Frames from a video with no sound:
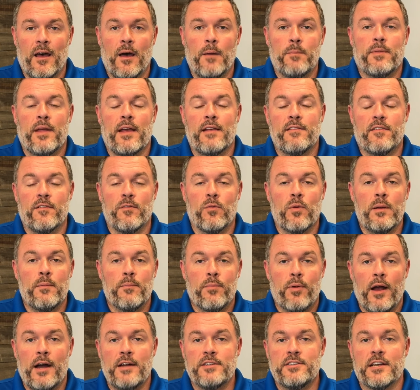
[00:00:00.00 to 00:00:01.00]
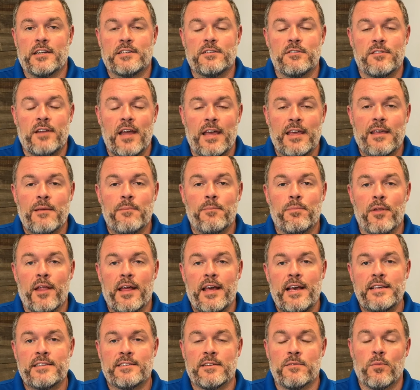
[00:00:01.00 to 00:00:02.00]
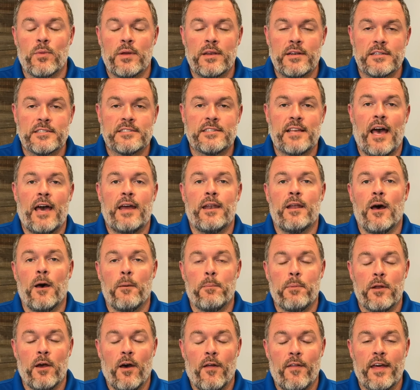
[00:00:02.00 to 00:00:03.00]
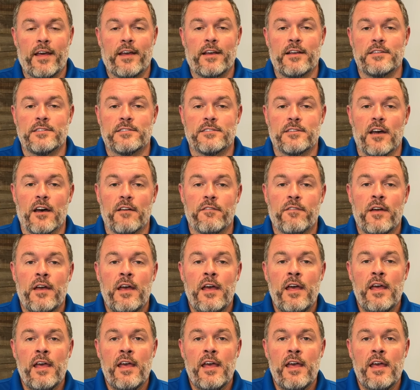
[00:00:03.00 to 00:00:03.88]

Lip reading: updates of when projects are taking place and when to sign up and all that good stuff.